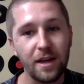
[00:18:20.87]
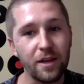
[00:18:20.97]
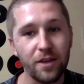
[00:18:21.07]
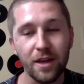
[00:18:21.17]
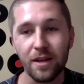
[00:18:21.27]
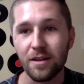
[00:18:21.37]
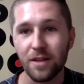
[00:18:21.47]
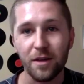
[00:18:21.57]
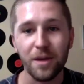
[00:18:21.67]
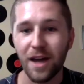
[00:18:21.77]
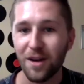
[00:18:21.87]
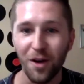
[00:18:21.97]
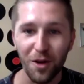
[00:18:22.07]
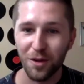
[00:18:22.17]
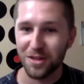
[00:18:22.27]
and then like we had
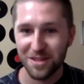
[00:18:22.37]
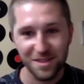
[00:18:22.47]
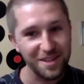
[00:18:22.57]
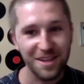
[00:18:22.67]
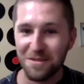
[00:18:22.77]
all this